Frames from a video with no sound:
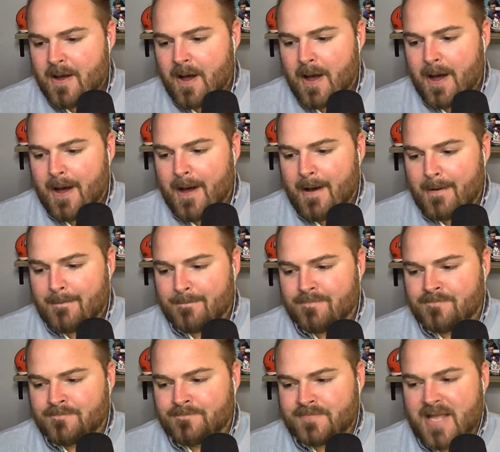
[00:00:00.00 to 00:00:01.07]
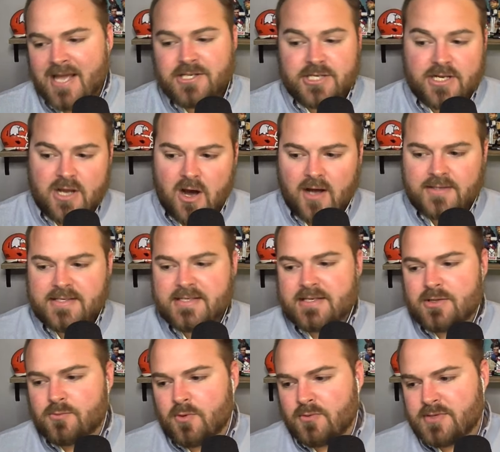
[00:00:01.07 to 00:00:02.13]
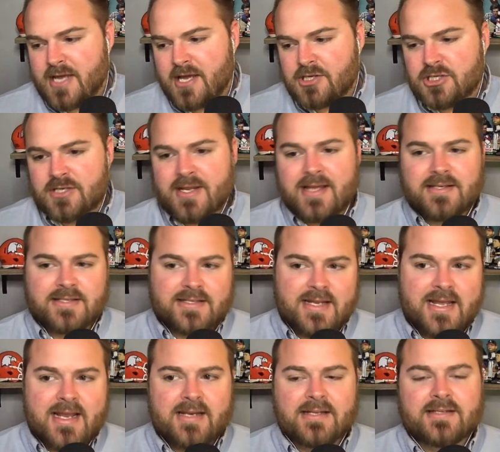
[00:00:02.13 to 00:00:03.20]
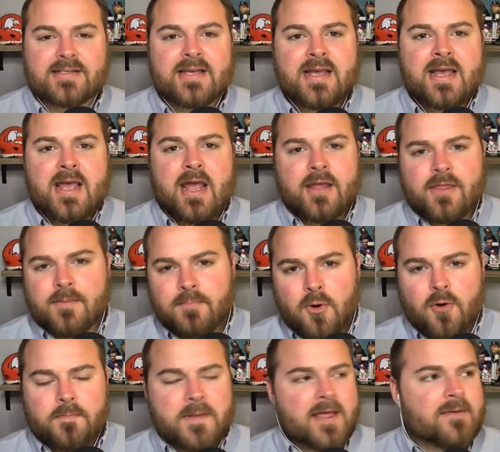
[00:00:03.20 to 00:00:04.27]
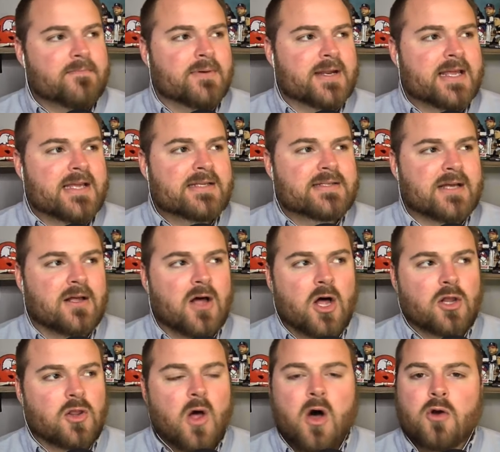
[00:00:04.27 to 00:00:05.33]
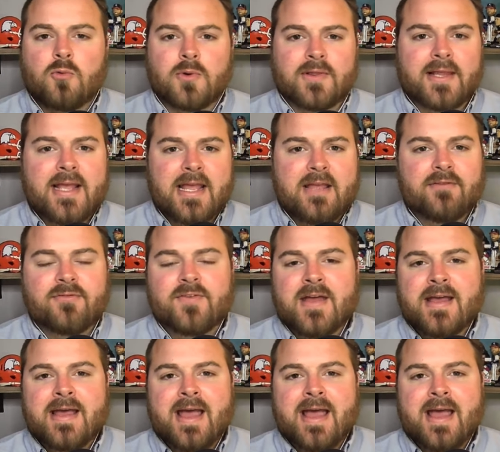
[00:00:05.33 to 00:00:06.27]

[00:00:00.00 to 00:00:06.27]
Um, AJ Collins is in the rotation. Nate Snead is in the bullpen, but he's a, a long relief.